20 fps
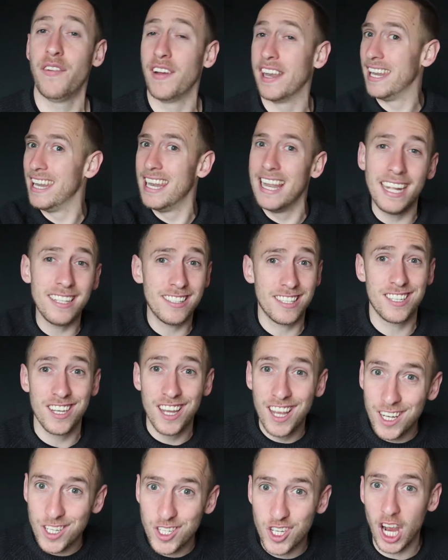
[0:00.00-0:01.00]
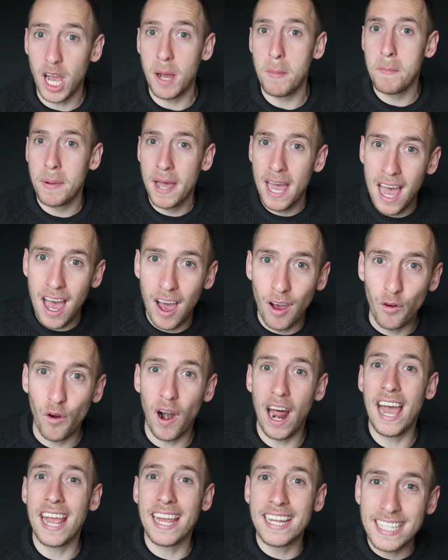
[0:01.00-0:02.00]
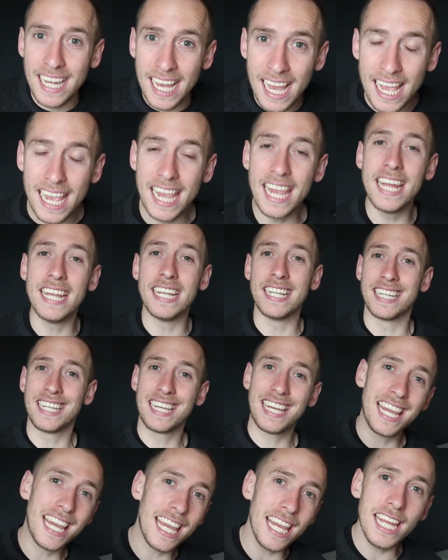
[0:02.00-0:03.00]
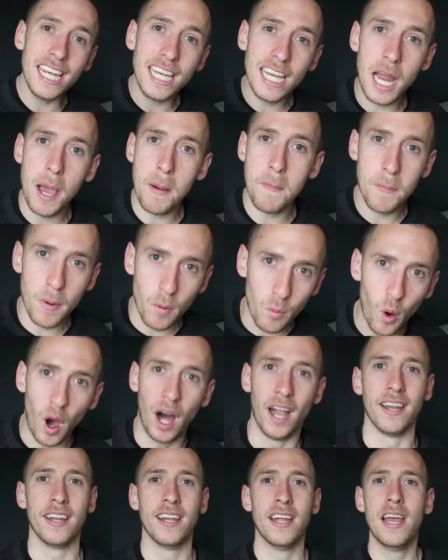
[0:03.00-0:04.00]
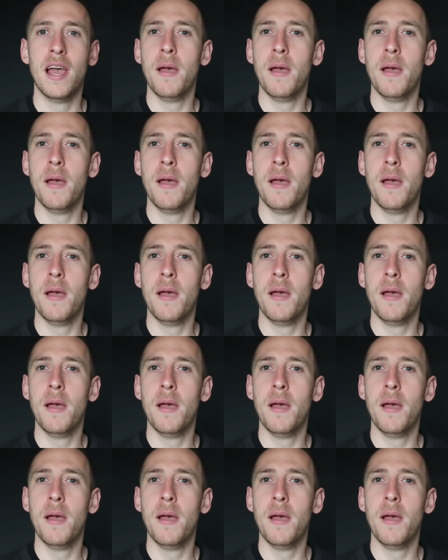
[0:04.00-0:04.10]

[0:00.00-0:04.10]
And let's jump right in. Key number one,